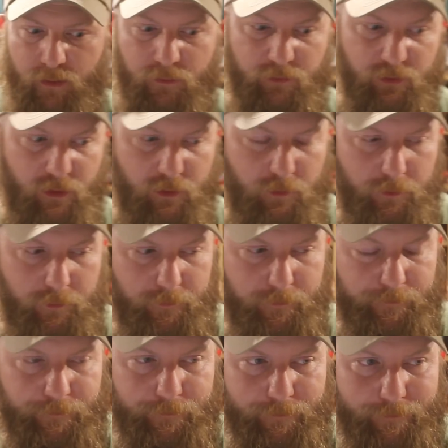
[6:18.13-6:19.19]
So
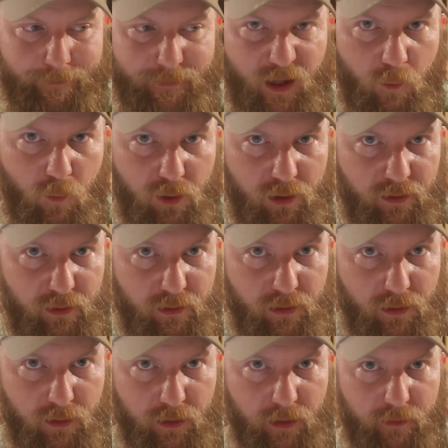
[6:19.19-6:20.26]
they want a
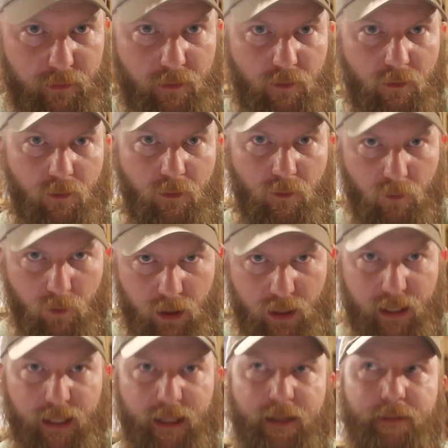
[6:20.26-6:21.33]
deterrent.
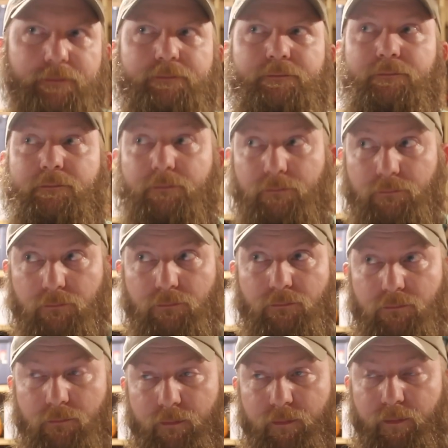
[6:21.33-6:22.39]
Why?
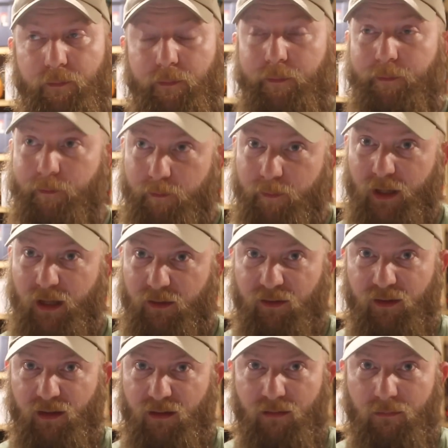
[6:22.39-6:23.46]

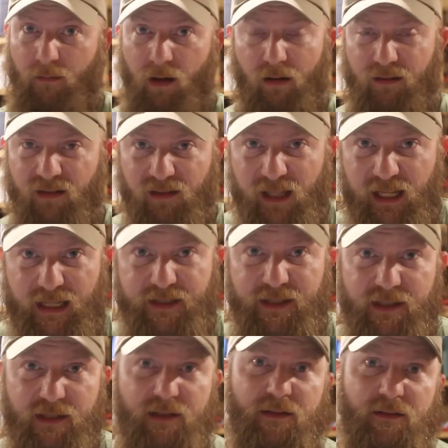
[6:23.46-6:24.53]
Because they're on the
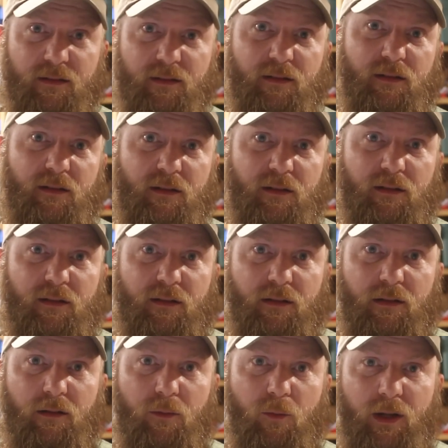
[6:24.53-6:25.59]
list.
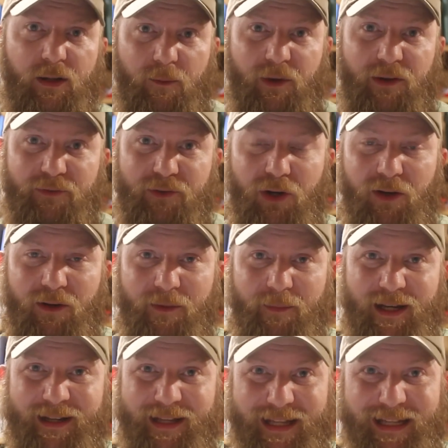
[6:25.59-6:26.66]
We've talked
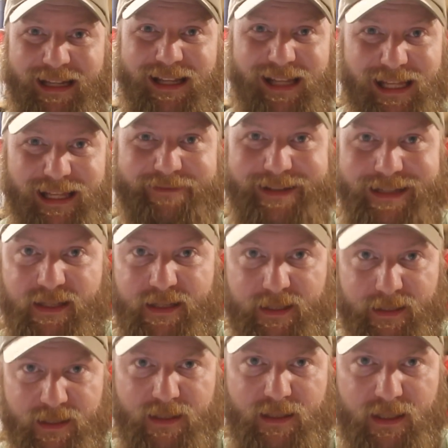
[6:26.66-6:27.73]
about getting even
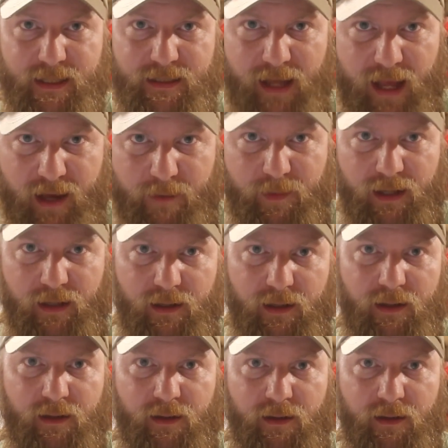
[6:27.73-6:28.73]
since this happened.